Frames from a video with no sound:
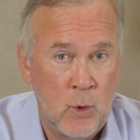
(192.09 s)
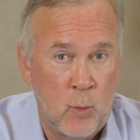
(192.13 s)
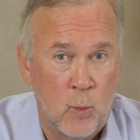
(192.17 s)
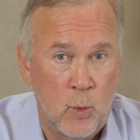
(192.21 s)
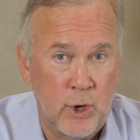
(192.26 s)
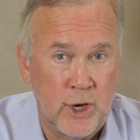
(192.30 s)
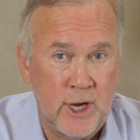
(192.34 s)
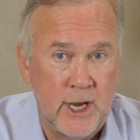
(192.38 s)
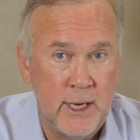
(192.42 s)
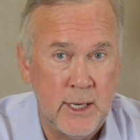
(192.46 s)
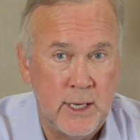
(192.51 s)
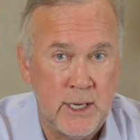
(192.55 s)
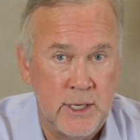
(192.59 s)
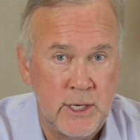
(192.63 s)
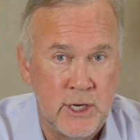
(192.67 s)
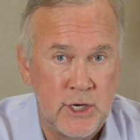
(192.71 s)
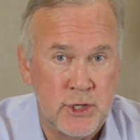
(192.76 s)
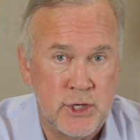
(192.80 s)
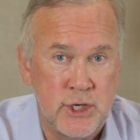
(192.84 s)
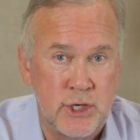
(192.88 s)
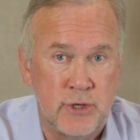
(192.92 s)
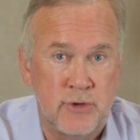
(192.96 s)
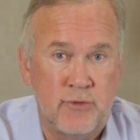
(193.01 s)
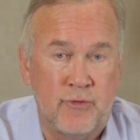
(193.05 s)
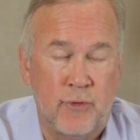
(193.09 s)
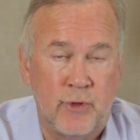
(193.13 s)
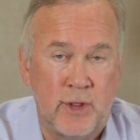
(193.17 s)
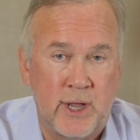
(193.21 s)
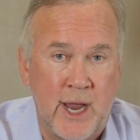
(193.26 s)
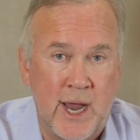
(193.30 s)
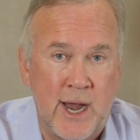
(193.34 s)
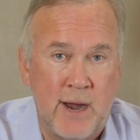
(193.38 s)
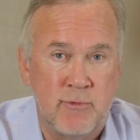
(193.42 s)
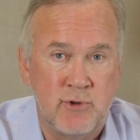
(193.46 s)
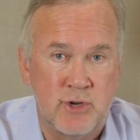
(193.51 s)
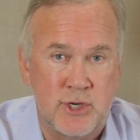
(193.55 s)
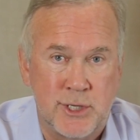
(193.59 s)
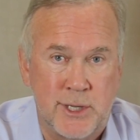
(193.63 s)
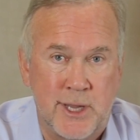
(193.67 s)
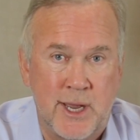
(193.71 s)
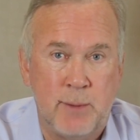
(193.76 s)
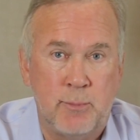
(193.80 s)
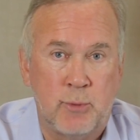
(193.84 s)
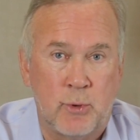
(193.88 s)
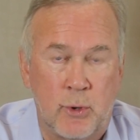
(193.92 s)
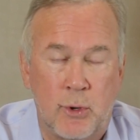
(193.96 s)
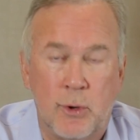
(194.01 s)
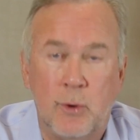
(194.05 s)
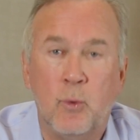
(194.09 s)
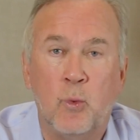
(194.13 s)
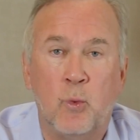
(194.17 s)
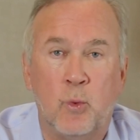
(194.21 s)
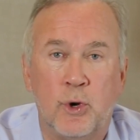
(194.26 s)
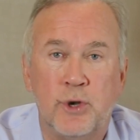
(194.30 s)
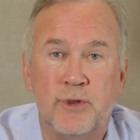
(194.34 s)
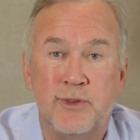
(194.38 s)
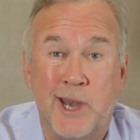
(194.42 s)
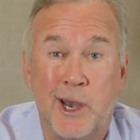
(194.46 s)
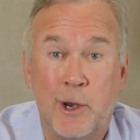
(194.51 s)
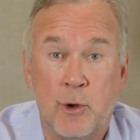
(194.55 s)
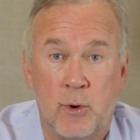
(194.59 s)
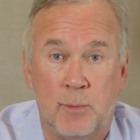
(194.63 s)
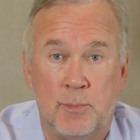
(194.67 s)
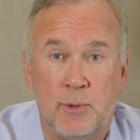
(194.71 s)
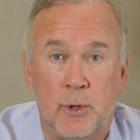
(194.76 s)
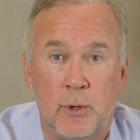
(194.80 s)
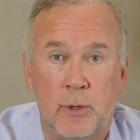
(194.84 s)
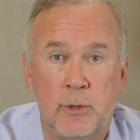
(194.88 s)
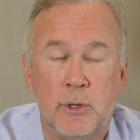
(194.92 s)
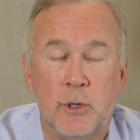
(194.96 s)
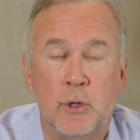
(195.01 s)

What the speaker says: working conditions for the average laborer were terrible.